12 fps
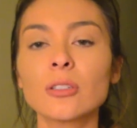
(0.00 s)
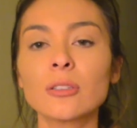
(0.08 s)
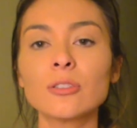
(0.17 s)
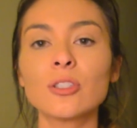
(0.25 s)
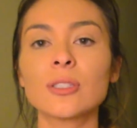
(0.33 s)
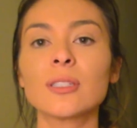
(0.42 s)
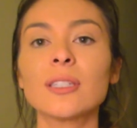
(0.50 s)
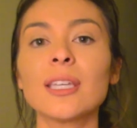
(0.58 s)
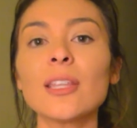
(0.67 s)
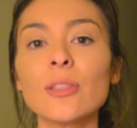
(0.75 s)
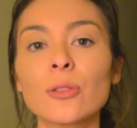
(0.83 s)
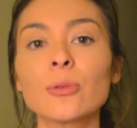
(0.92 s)
Just
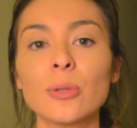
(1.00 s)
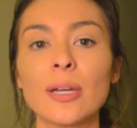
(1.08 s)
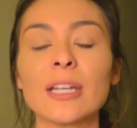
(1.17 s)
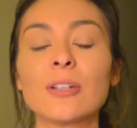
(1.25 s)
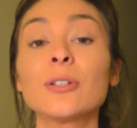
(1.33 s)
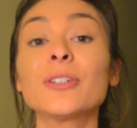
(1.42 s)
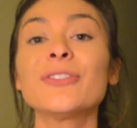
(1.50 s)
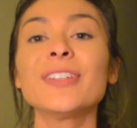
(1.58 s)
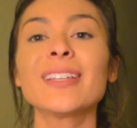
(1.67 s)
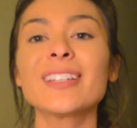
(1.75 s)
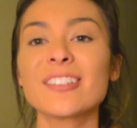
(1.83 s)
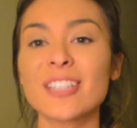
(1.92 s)
get through it. I know it'll feel
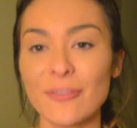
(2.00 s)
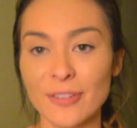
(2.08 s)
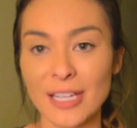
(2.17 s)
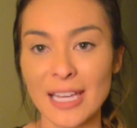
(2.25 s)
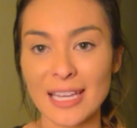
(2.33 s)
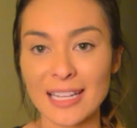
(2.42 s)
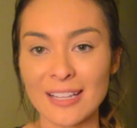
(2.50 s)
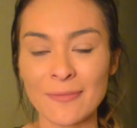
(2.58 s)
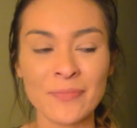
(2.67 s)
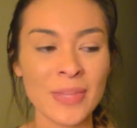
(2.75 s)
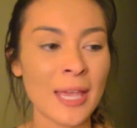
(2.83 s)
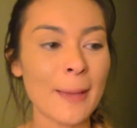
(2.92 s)
like you're suffocating,
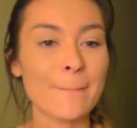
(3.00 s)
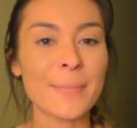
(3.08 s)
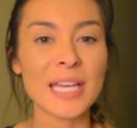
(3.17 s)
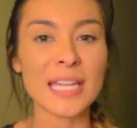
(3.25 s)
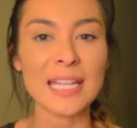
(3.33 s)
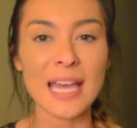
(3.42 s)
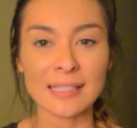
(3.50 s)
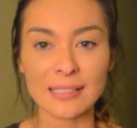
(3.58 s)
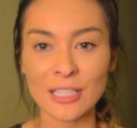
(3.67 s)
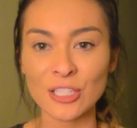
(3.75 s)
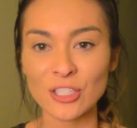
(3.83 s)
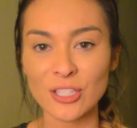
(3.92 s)
but as
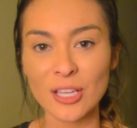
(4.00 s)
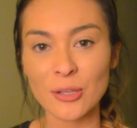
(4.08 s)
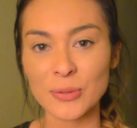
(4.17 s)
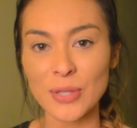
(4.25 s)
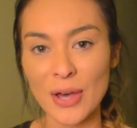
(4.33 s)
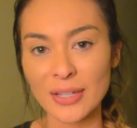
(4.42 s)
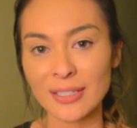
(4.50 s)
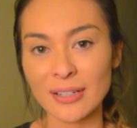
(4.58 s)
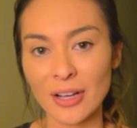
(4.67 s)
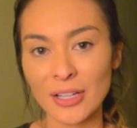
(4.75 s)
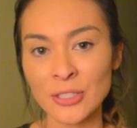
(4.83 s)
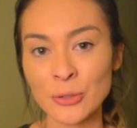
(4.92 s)
each day goes on and
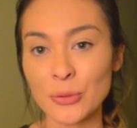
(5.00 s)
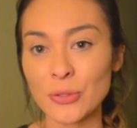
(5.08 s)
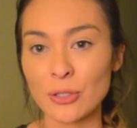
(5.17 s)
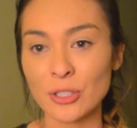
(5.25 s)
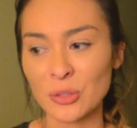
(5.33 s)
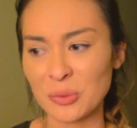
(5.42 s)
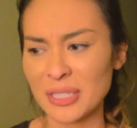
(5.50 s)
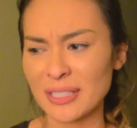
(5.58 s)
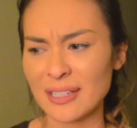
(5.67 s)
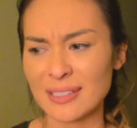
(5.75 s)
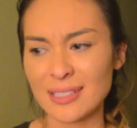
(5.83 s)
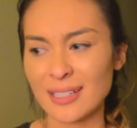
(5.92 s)
on, you'll start to
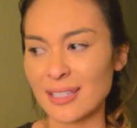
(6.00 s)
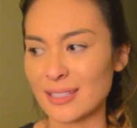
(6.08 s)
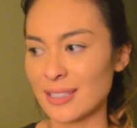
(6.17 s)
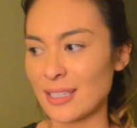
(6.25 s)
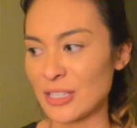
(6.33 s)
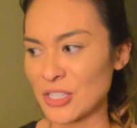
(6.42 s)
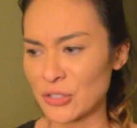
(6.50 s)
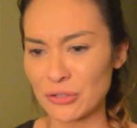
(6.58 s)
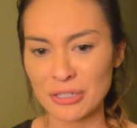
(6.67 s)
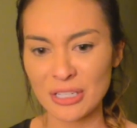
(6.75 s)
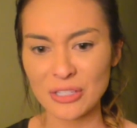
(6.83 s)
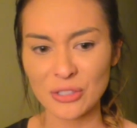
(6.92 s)
realize that it gets easier
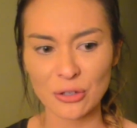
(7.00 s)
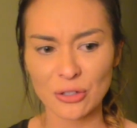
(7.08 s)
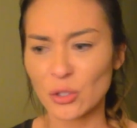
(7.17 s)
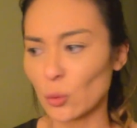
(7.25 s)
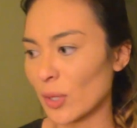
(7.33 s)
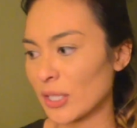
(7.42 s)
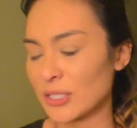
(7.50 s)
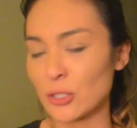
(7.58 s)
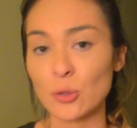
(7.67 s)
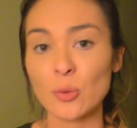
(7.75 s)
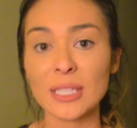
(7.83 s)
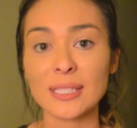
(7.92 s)
and easier, and you'll want
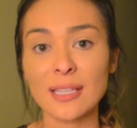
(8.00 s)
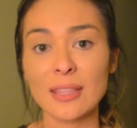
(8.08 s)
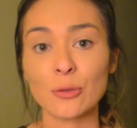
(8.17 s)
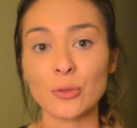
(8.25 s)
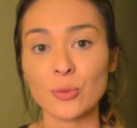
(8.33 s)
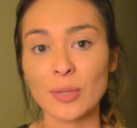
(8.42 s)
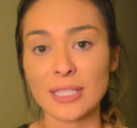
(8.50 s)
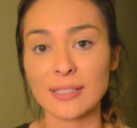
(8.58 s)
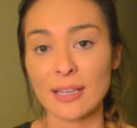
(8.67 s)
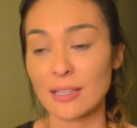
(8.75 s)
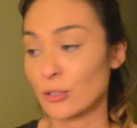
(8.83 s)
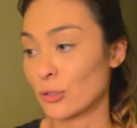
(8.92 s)
to extend those 20
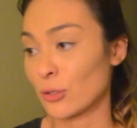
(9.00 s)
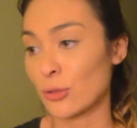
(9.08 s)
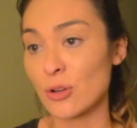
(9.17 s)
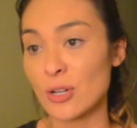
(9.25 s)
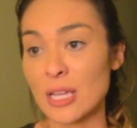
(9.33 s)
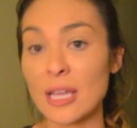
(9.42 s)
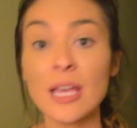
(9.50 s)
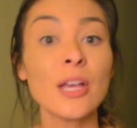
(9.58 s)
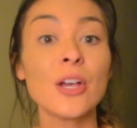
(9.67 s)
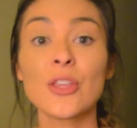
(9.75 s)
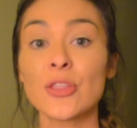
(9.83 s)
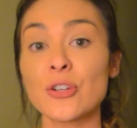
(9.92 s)
seconds to 30,
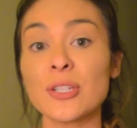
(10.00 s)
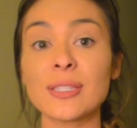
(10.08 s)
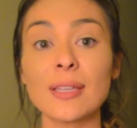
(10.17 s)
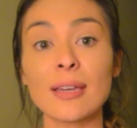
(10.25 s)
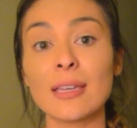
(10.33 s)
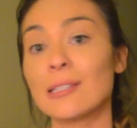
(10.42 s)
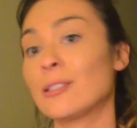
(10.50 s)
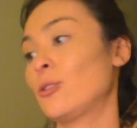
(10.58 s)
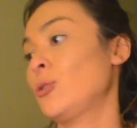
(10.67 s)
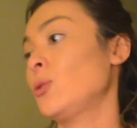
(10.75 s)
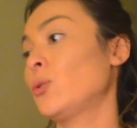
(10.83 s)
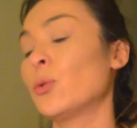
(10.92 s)
30 seconds
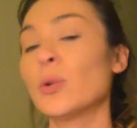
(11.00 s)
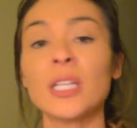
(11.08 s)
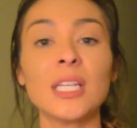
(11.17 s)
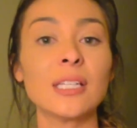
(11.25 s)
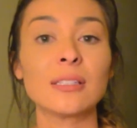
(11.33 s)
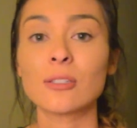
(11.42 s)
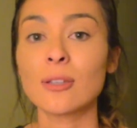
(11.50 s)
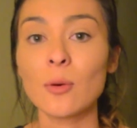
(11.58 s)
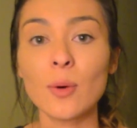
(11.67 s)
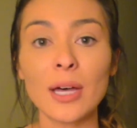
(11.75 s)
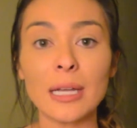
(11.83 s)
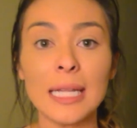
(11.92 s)
to 40, and
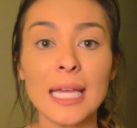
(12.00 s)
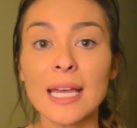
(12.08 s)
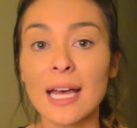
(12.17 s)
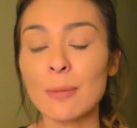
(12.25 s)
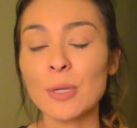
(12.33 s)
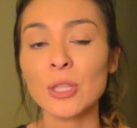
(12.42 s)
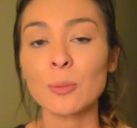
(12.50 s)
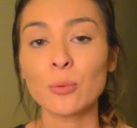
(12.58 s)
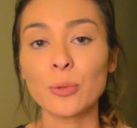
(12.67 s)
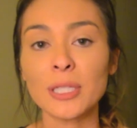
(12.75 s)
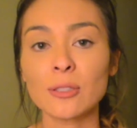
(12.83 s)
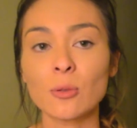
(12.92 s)
so on. I'm at the
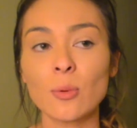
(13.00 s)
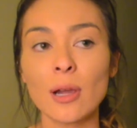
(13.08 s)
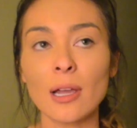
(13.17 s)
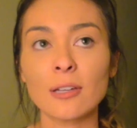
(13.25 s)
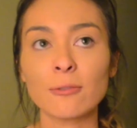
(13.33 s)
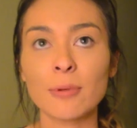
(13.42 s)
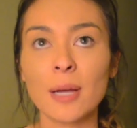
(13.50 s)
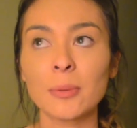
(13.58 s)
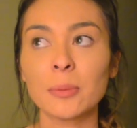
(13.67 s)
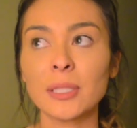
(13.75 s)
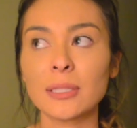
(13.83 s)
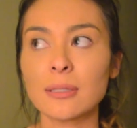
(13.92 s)
point to where I've
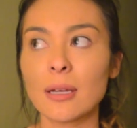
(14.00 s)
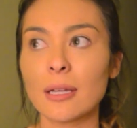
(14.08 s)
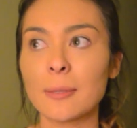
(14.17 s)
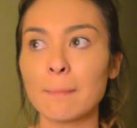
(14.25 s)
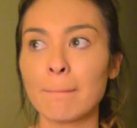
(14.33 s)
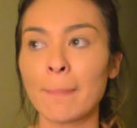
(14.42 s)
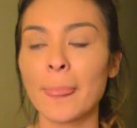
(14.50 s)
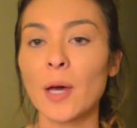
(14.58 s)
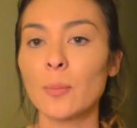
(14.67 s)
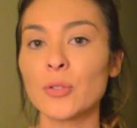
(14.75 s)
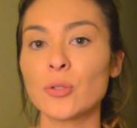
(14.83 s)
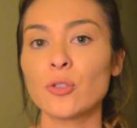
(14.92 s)
probably done
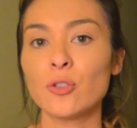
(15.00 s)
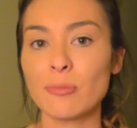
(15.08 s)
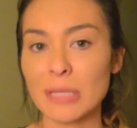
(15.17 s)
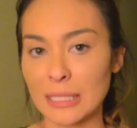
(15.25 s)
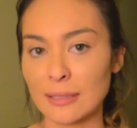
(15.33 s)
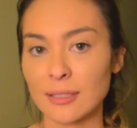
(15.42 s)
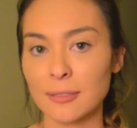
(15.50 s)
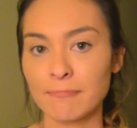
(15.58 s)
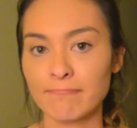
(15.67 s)
almost 2 minutes.